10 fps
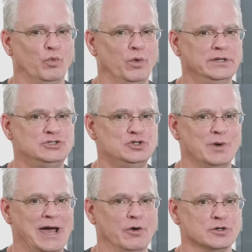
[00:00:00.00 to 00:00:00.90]
1 to
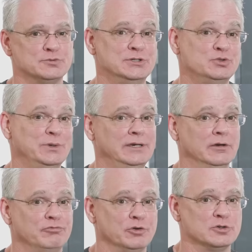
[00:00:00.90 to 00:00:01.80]
2 hours
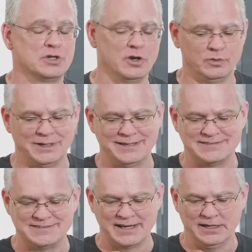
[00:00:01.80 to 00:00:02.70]
between first coat
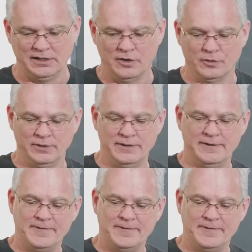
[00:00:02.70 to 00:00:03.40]
and second coat.